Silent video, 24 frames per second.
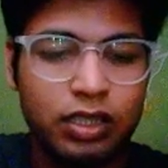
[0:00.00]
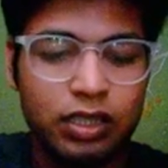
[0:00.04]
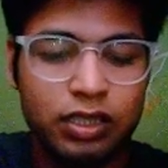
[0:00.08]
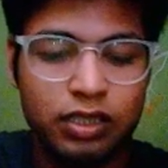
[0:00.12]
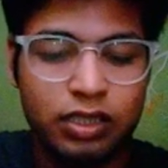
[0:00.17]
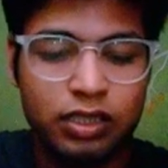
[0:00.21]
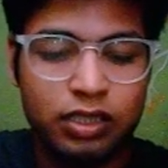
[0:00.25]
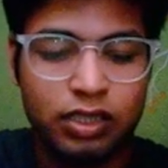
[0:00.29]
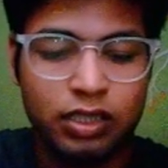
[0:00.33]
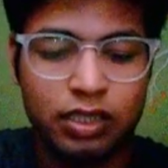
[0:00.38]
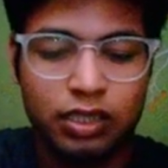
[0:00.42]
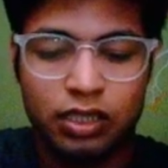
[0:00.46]

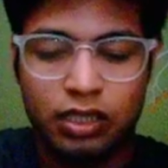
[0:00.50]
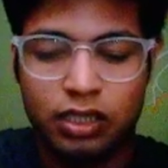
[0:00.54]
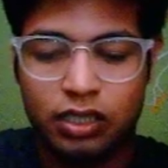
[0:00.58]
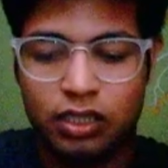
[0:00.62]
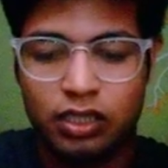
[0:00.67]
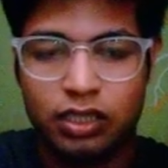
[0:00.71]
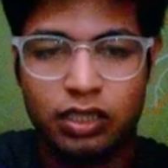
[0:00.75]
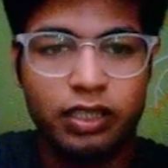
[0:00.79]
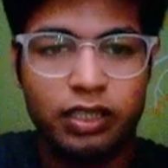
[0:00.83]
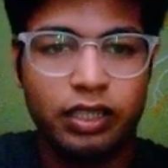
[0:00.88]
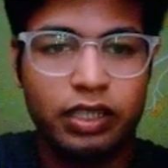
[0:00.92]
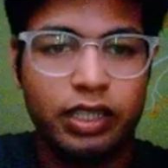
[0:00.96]
let's say
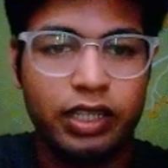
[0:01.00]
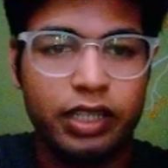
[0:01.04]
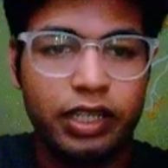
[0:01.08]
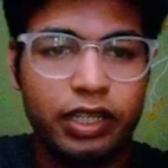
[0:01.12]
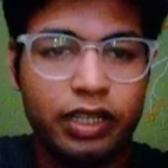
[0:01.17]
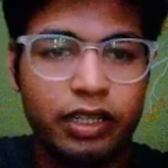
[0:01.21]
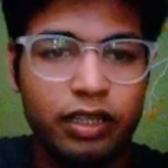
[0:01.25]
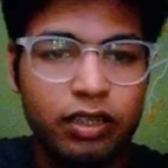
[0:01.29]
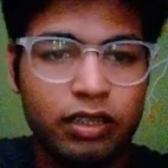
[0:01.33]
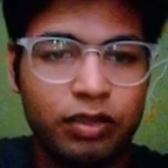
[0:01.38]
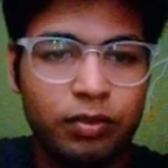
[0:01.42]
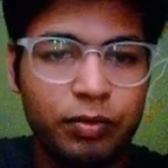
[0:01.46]

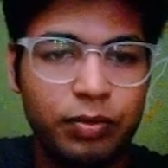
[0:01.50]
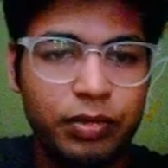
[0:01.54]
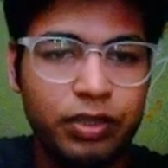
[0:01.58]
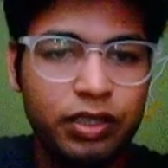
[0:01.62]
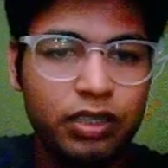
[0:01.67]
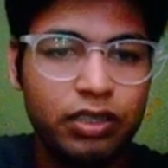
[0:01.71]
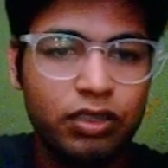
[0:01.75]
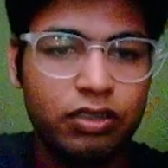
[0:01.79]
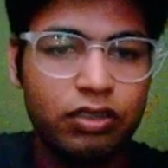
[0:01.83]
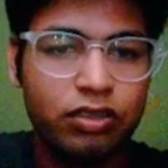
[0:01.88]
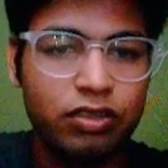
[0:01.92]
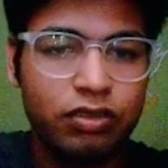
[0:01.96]
error
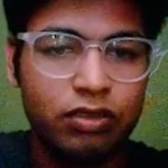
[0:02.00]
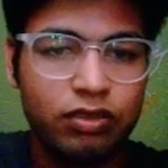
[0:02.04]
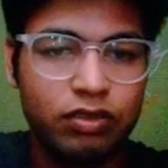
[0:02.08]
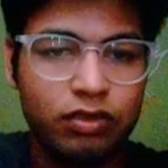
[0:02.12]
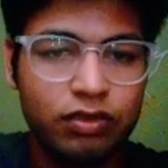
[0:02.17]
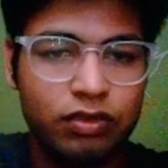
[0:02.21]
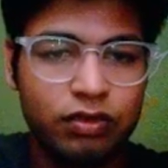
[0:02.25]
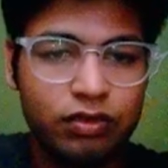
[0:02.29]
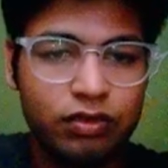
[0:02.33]
page